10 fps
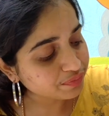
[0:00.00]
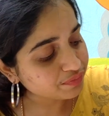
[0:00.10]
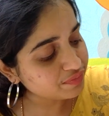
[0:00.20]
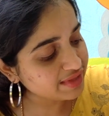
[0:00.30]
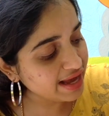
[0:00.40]

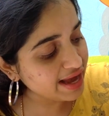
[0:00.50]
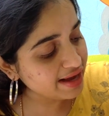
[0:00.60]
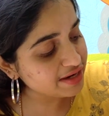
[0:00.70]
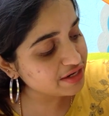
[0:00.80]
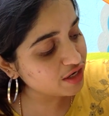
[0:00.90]
Then
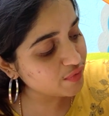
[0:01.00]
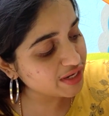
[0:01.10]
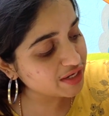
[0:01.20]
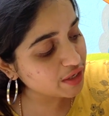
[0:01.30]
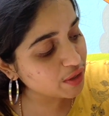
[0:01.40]
here we
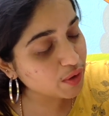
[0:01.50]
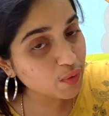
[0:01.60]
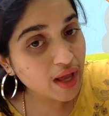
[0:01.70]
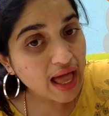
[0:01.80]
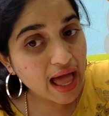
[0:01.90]
go.
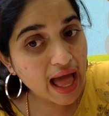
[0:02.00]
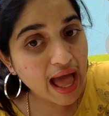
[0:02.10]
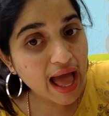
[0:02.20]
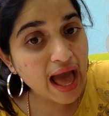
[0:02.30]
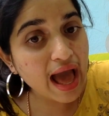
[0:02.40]

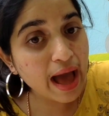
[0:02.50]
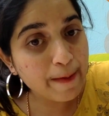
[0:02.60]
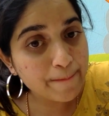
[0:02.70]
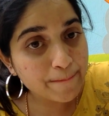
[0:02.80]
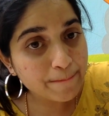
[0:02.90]

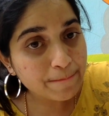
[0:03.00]
Am,